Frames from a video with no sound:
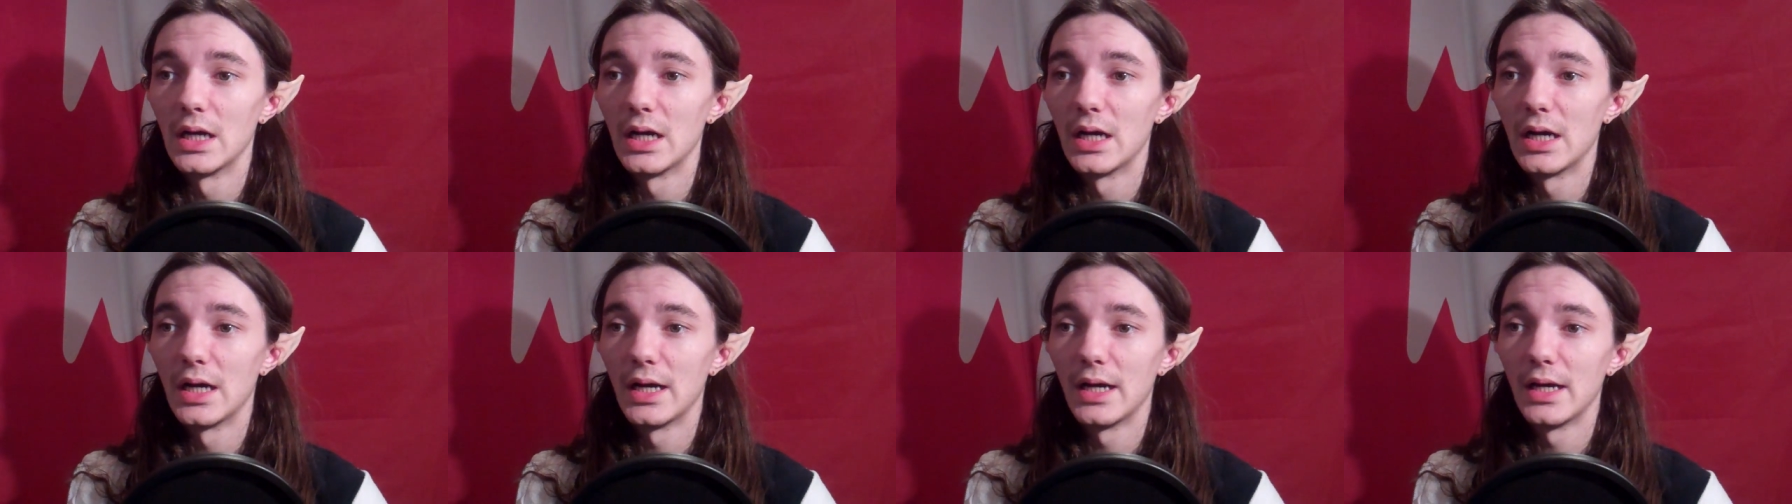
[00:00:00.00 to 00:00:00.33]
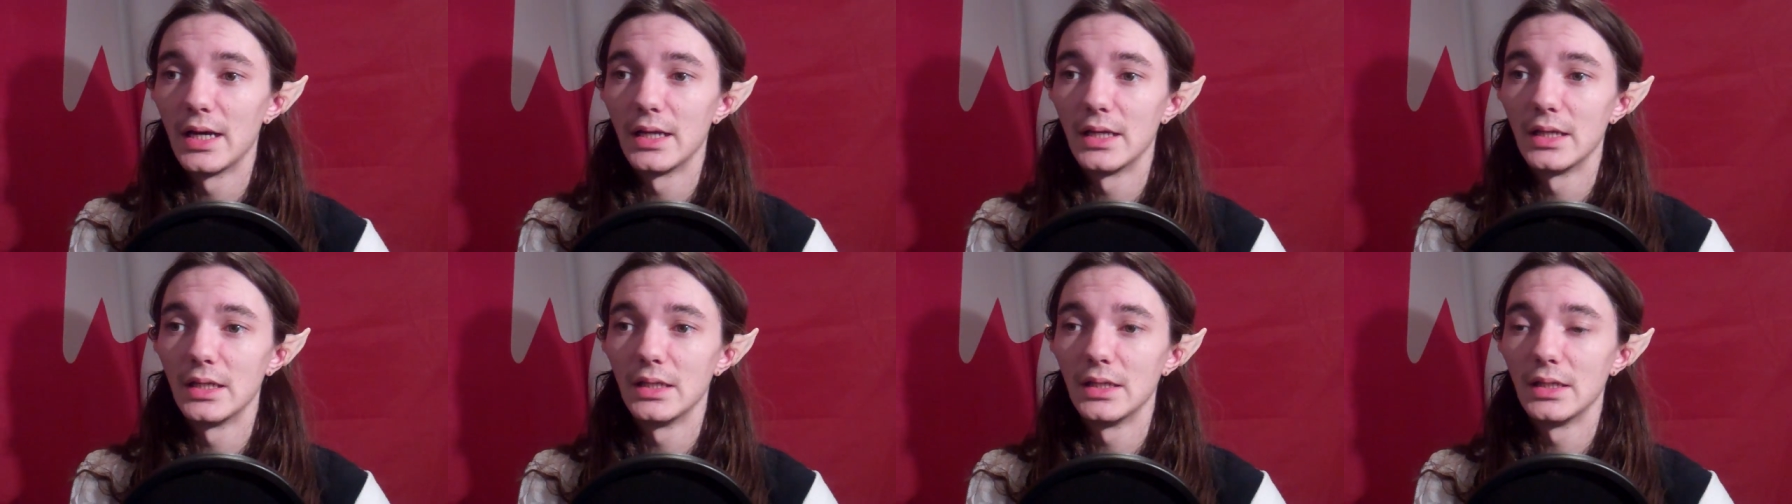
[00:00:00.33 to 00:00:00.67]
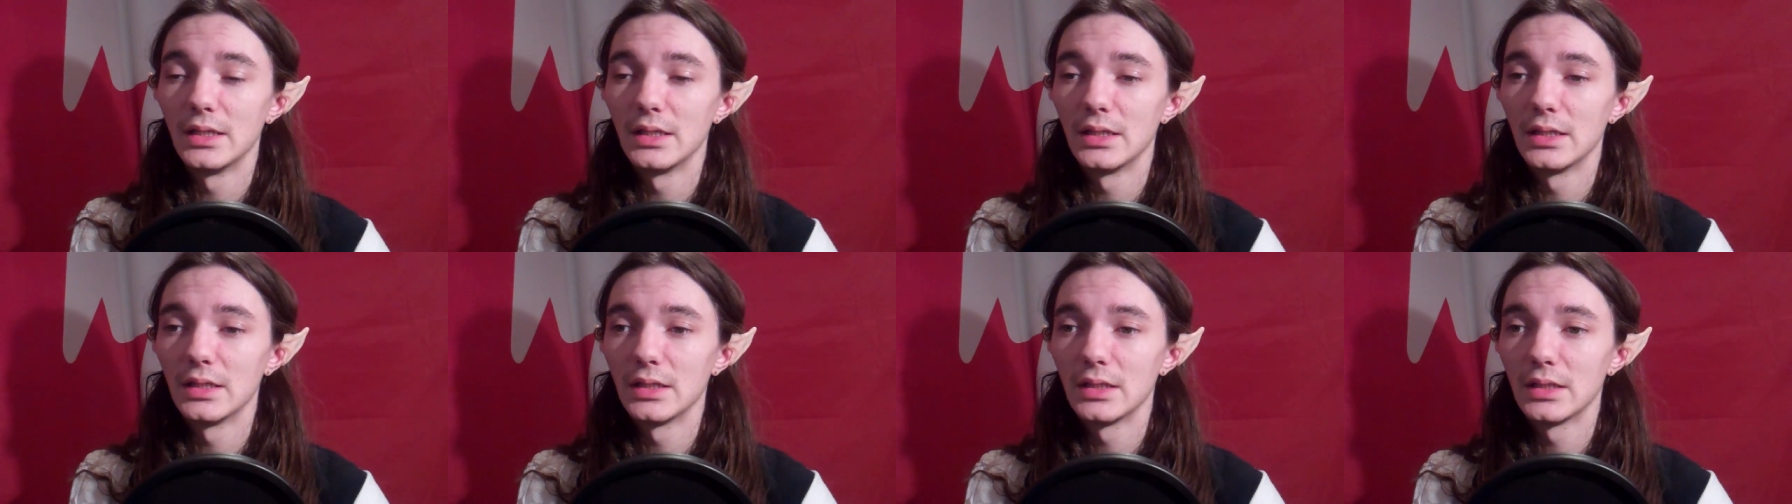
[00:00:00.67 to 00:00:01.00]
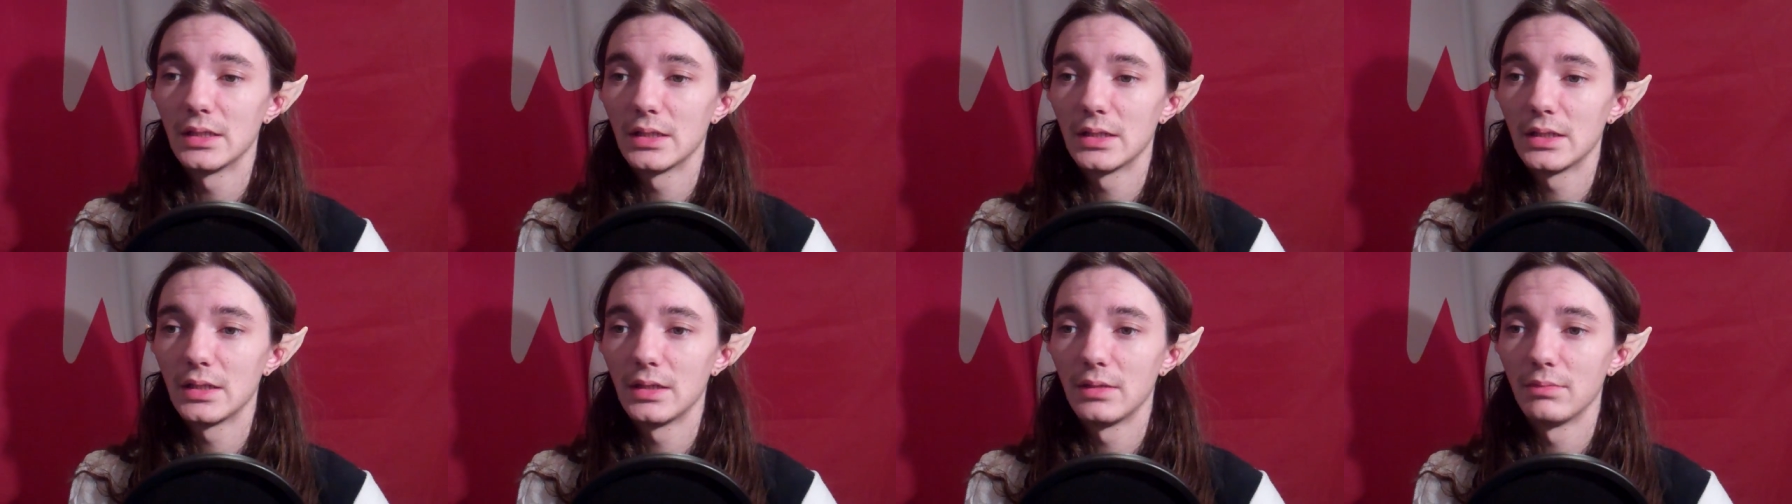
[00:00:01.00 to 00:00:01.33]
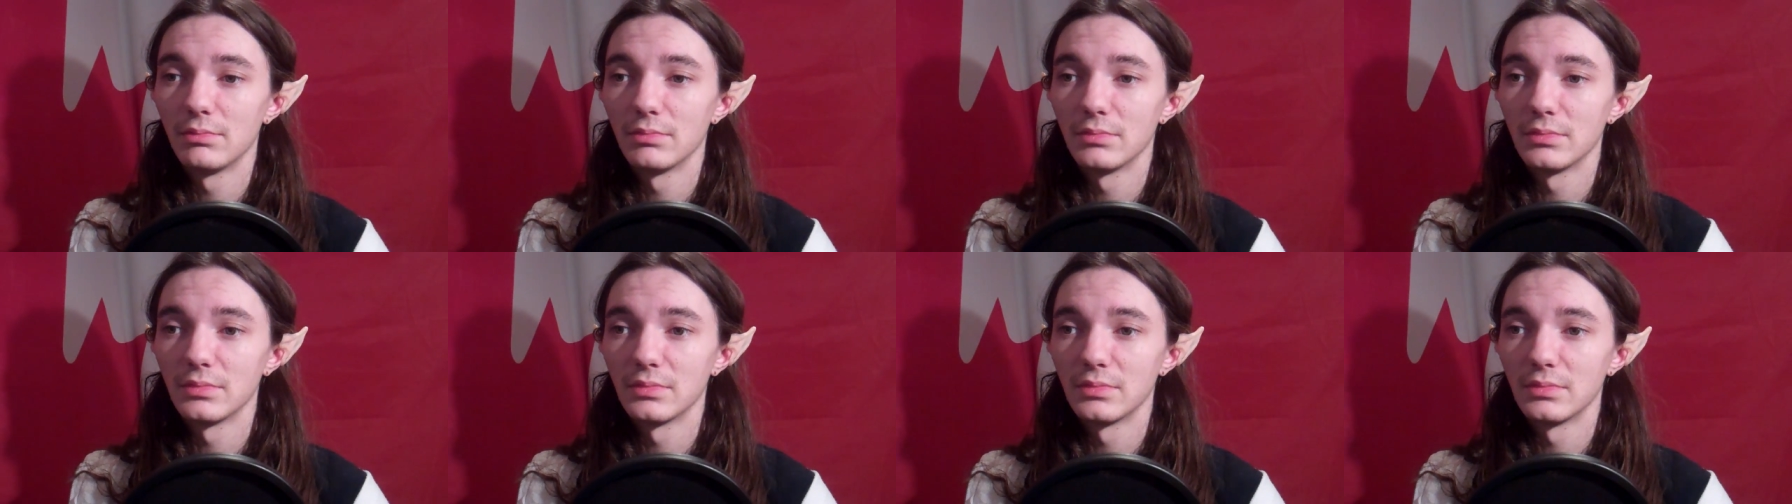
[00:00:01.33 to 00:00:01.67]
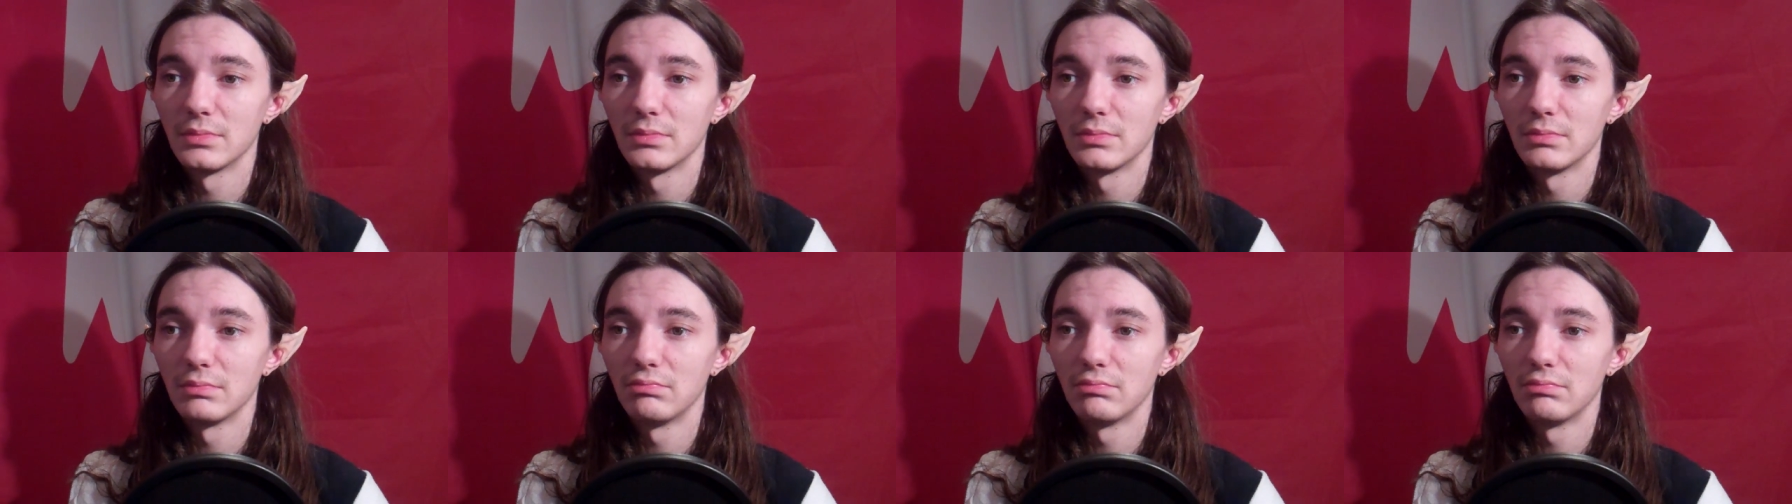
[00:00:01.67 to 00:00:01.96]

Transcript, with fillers: I am,